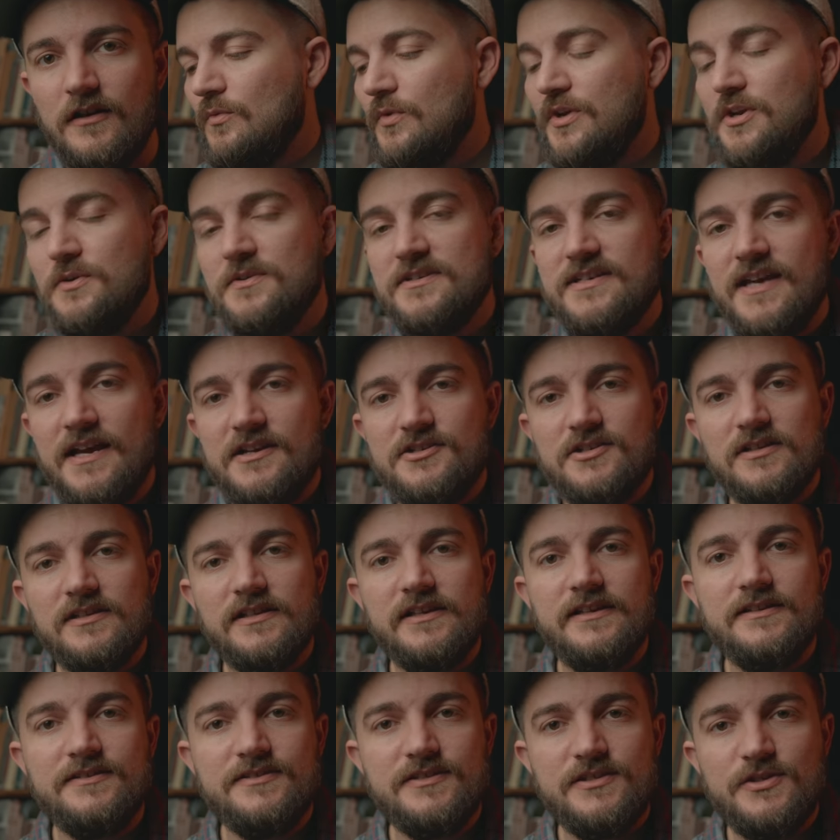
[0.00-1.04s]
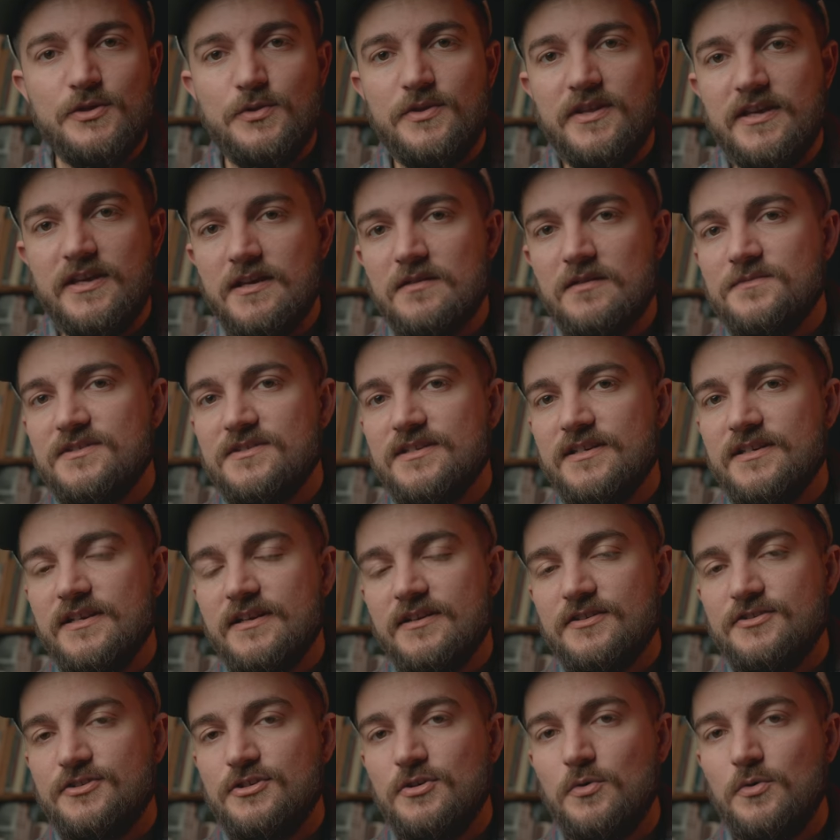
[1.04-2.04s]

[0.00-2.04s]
When you attach a lens to the M6,